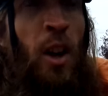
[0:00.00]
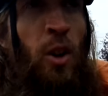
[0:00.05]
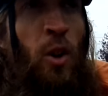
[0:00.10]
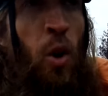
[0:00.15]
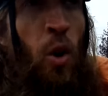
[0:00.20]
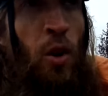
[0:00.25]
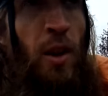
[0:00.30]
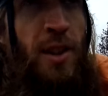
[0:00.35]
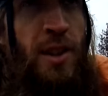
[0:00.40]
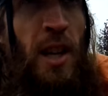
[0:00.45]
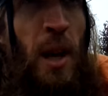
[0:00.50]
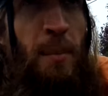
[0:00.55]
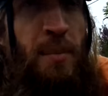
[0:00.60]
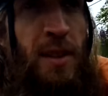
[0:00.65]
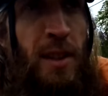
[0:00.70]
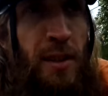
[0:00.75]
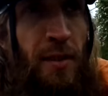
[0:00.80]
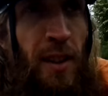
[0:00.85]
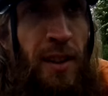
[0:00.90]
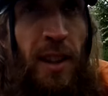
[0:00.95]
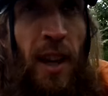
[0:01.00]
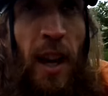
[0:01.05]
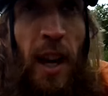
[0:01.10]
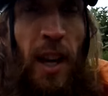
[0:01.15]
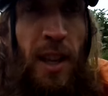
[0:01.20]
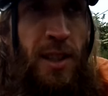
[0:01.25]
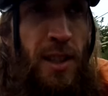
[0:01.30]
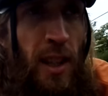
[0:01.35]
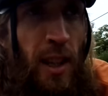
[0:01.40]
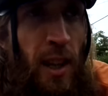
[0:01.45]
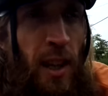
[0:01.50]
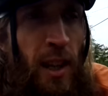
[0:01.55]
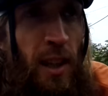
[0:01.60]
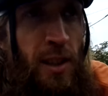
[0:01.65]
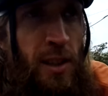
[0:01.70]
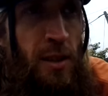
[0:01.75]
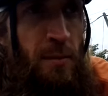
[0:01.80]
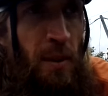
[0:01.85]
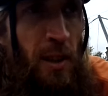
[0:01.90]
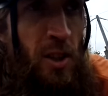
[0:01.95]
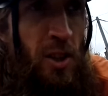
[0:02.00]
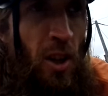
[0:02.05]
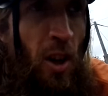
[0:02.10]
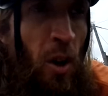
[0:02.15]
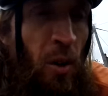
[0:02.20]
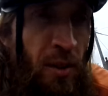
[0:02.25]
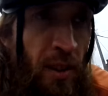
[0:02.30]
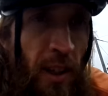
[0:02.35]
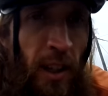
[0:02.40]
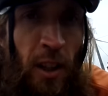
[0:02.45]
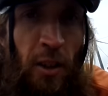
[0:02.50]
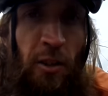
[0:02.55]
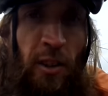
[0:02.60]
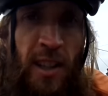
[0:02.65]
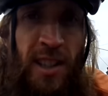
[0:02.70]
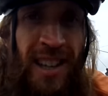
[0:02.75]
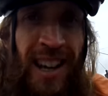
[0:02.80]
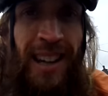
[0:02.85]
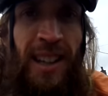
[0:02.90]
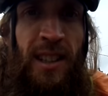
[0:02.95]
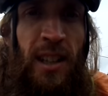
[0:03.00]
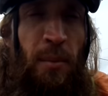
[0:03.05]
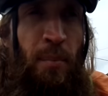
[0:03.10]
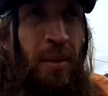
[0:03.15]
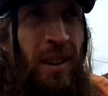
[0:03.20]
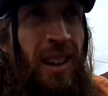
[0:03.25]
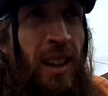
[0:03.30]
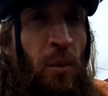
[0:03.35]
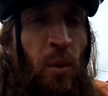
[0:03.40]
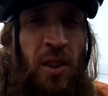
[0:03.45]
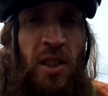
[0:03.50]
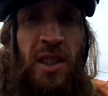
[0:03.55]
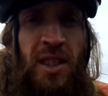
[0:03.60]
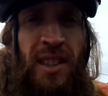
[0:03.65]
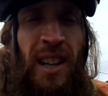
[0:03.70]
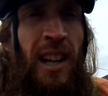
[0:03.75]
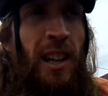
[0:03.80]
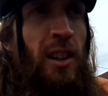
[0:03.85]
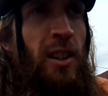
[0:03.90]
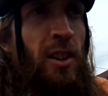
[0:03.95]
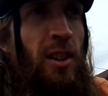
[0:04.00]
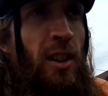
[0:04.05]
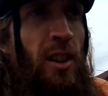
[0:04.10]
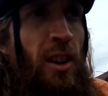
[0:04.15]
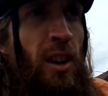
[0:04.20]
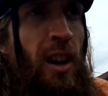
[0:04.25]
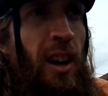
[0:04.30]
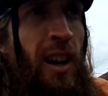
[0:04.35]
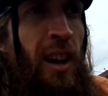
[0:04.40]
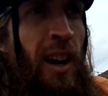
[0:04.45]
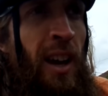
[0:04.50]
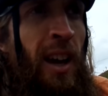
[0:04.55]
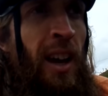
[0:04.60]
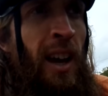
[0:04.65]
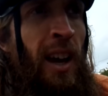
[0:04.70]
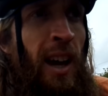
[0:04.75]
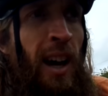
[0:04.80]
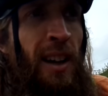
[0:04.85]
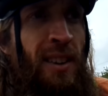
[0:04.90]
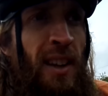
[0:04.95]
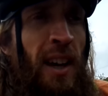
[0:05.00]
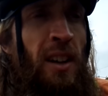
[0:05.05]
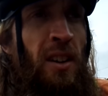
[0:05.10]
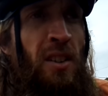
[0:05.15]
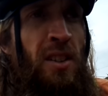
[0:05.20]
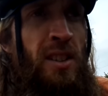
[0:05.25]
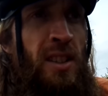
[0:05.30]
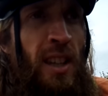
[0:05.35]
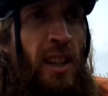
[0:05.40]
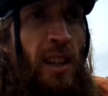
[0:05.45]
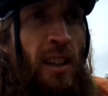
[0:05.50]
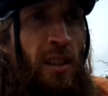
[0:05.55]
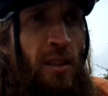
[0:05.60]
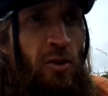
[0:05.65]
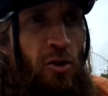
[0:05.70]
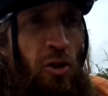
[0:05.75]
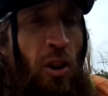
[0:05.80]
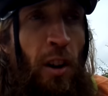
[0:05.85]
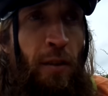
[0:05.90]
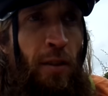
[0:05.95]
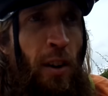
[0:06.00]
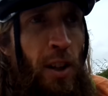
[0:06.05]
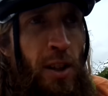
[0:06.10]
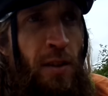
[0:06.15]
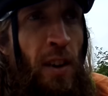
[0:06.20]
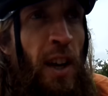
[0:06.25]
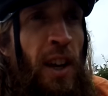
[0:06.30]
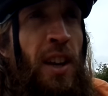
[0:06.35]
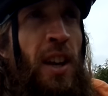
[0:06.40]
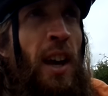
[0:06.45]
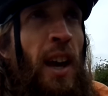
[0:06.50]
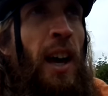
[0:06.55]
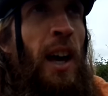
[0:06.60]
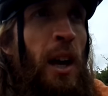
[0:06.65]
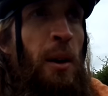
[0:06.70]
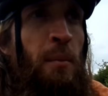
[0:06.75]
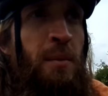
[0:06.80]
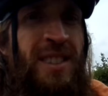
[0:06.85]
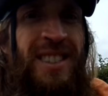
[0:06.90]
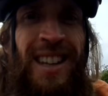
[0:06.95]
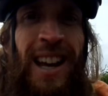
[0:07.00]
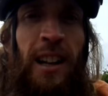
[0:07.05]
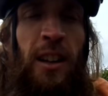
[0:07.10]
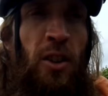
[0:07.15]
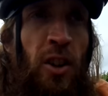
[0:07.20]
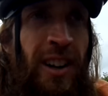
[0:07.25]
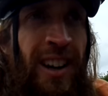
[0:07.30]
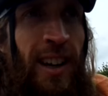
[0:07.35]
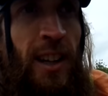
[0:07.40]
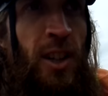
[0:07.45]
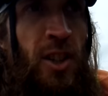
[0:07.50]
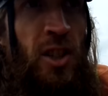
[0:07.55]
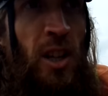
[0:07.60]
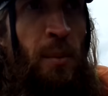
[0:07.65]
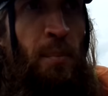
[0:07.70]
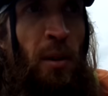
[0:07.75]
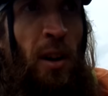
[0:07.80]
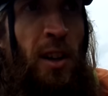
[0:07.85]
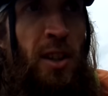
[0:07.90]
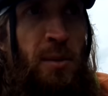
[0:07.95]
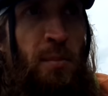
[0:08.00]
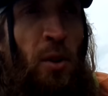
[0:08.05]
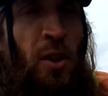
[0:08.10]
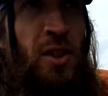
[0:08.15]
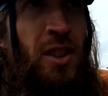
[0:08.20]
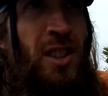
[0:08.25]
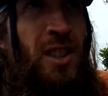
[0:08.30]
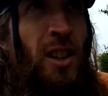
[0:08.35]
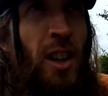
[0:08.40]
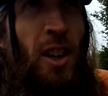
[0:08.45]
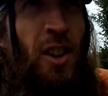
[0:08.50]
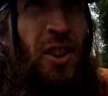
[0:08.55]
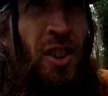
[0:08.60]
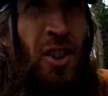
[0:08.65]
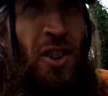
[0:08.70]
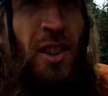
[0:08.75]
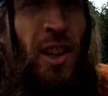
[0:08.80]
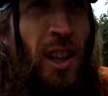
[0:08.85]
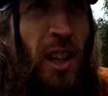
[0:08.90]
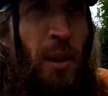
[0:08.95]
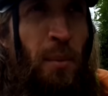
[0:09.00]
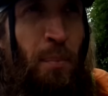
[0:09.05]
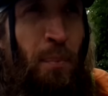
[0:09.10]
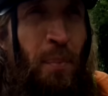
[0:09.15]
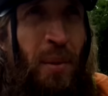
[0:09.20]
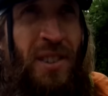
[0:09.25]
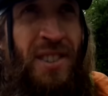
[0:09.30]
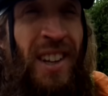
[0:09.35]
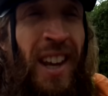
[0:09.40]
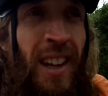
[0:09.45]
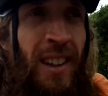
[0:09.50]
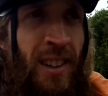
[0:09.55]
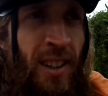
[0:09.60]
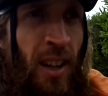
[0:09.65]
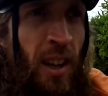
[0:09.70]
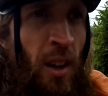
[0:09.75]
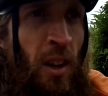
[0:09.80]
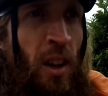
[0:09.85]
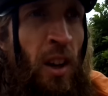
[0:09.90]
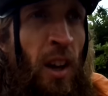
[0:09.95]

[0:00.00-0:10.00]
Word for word: Cordyceps is fantastic. It's been shown to increase ATP, which is cellular adenosine triphosphate, cellular energy by as much as like 30%,